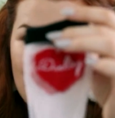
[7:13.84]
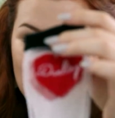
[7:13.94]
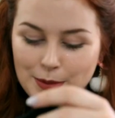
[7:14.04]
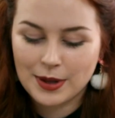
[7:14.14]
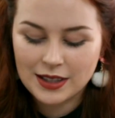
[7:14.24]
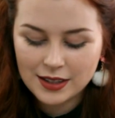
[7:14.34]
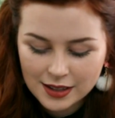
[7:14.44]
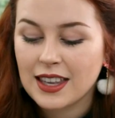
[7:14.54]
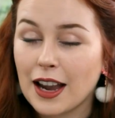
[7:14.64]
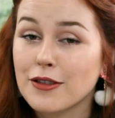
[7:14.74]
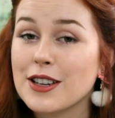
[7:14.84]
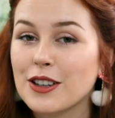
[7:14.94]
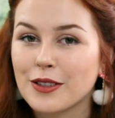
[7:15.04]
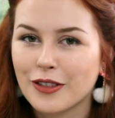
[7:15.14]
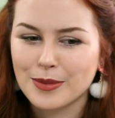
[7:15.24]
those ones. Carrying
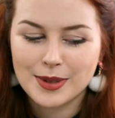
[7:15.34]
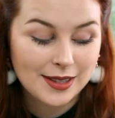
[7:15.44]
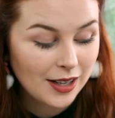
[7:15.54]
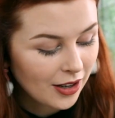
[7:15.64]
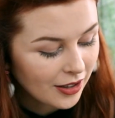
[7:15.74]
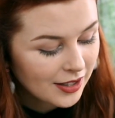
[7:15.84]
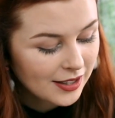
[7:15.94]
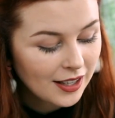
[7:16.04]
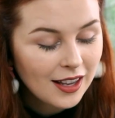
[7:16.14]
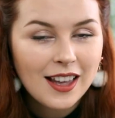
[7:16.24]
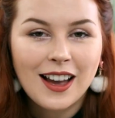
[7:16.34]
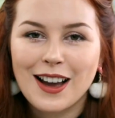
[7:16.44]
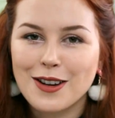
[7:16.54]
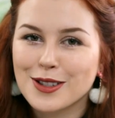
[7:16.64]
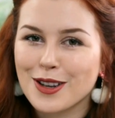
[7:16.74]
on from socks,
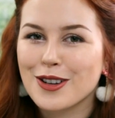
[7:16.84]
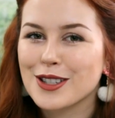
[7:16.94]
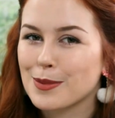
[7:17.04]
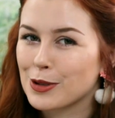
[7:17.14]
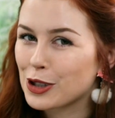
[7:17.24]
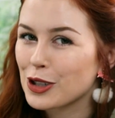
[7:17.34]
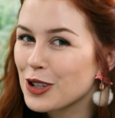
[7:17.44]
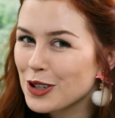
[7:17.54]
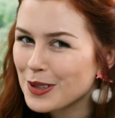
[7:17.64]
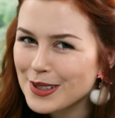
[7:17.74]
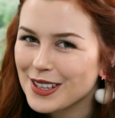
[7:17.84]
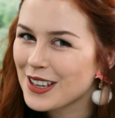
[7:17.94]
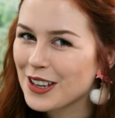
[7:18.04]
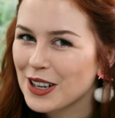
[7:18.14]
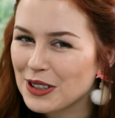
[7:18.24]
I also got some shoes.
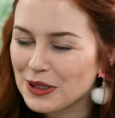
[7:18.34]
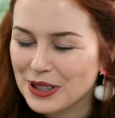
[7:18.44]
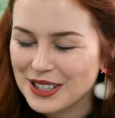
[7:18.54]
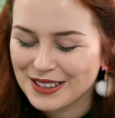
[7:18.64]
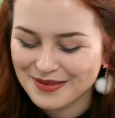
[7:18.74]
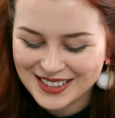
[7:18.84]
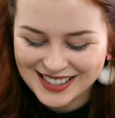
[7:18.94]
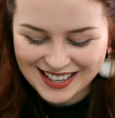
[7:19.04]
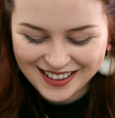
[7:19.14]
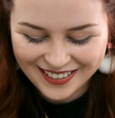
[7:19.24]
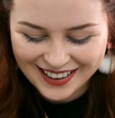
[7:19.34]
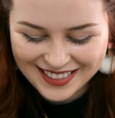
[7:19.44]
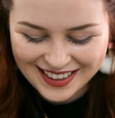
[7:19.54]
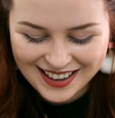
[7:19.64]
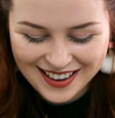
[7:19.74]
Awesome
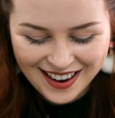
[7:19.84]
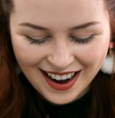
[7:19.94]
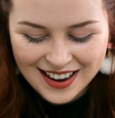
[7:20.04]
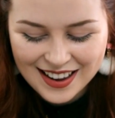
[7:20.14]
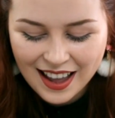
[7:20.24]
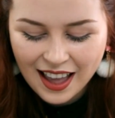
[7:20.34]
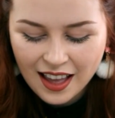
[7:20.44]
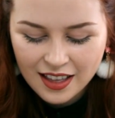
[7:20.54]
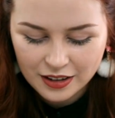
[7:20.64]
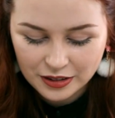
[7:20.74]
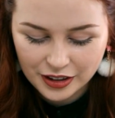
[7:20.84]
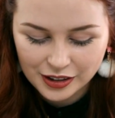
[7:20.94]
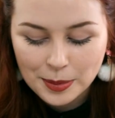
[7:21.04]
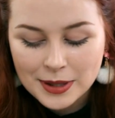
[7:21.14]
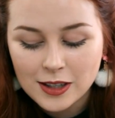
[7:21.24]
segue there, eh? Oh, they're a
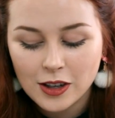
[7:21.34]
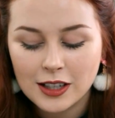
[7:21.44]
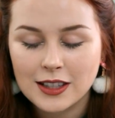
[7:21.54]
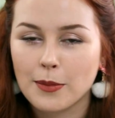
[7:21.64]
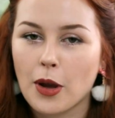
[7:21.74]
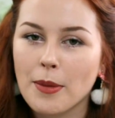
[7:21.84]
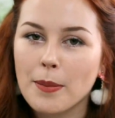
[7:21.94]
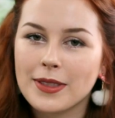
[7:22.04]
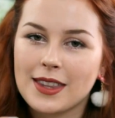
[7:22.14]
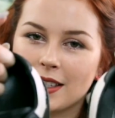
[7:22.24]
little bit dirty at the moment, but they're